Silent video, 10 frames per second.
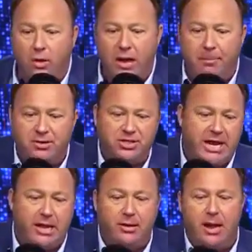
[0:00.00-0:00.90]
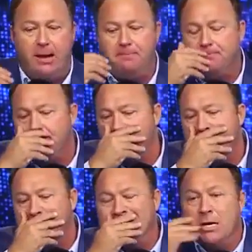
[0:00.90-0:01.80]
it up and scale it up.
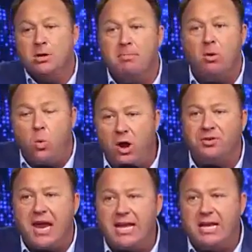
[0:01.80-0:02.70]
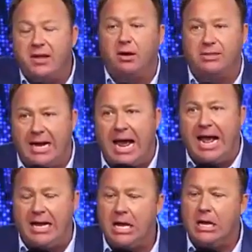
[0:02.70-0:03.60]
But we're taking their
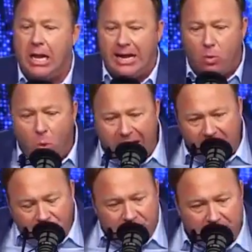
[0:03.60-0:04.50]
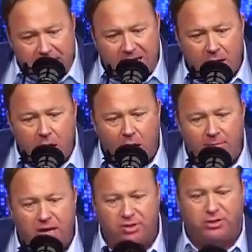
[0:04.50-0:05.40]
attack like weights and making our
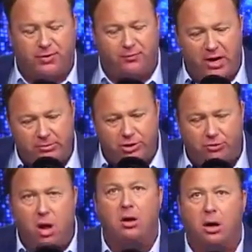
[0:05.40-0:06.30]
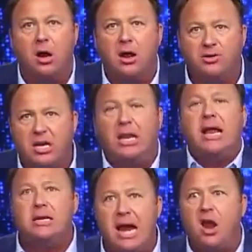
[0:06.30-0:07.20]
muscles for freedom stronger. Instead of
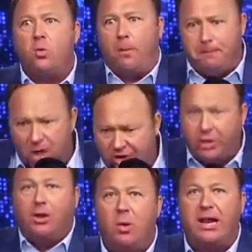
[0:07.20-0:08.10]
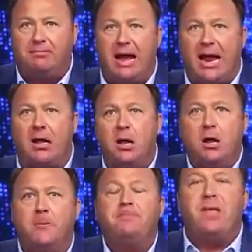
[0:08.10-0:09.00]
laying down, we're pushing the weight back,
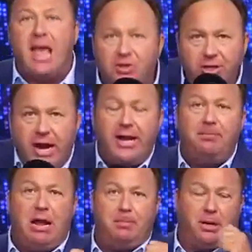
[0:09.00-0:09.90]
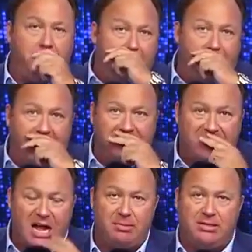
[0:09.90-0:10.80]
educating people about posse
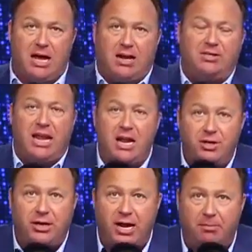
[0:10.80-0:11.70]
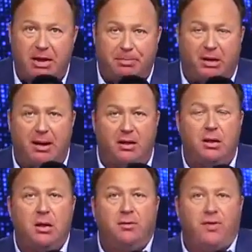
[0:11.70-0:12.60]
comitatus, educating people about
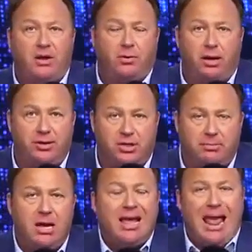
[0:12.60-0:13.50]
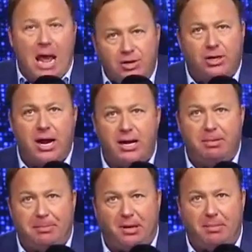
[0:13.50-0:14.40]
federalism, educating
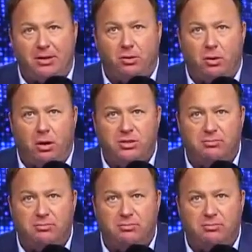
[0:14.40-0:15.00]
people about the roles of the